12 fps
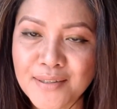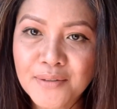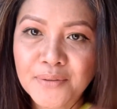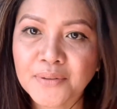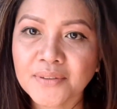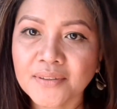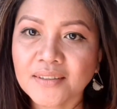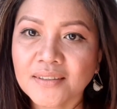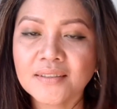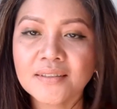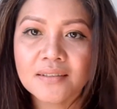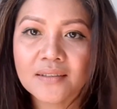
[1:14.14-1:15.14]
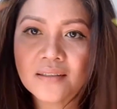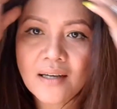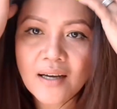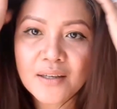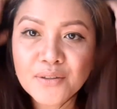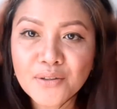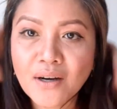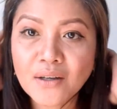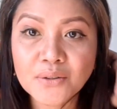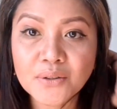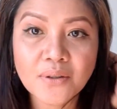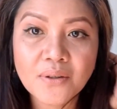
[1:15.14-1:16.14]
look. I don't know how
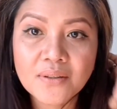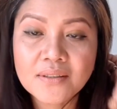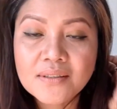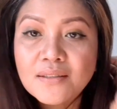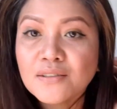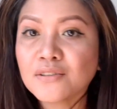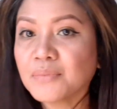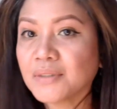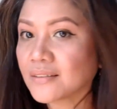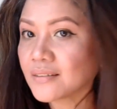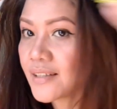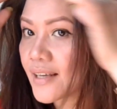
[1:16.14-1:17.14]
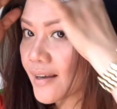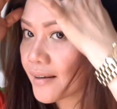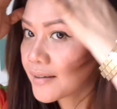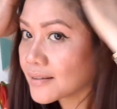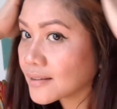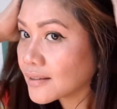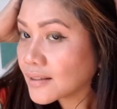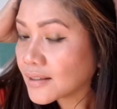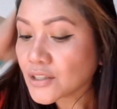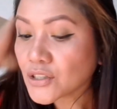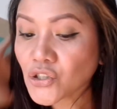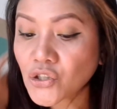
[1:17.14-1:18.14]
to call this look, but yeah.
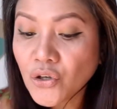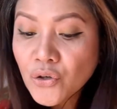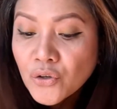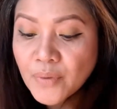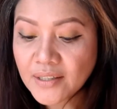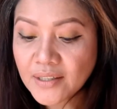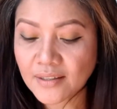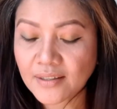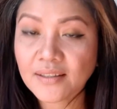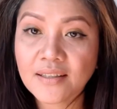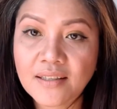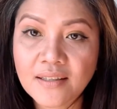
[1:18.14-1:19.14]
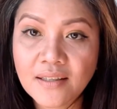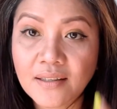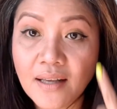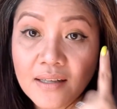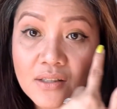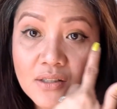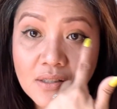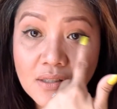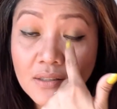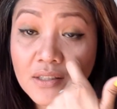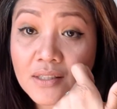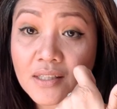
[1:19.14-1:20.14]
So basically, it has
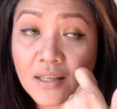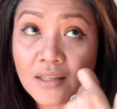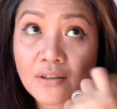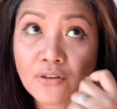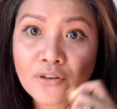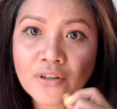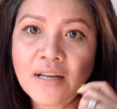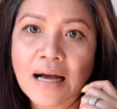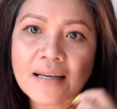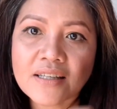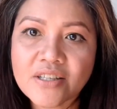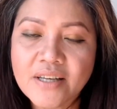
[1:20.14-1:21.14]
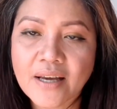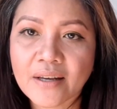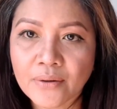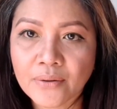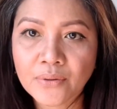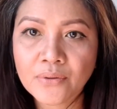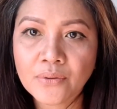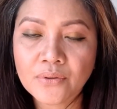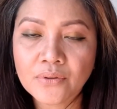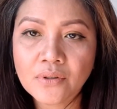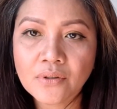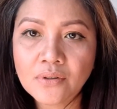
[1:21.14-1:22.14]
the shade, or the eyeshadow
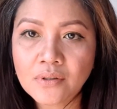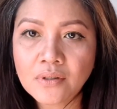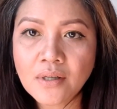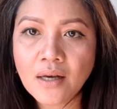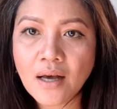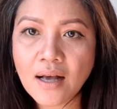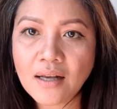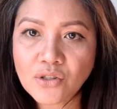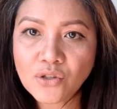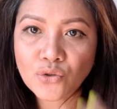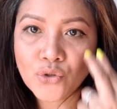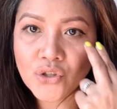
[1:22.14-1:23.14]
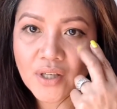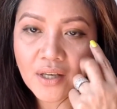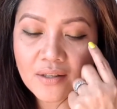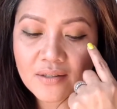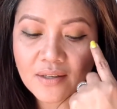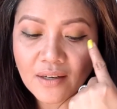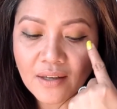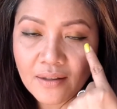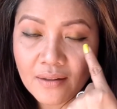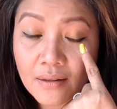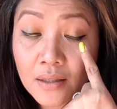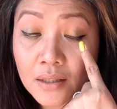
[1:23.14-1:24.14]
has two shades in it.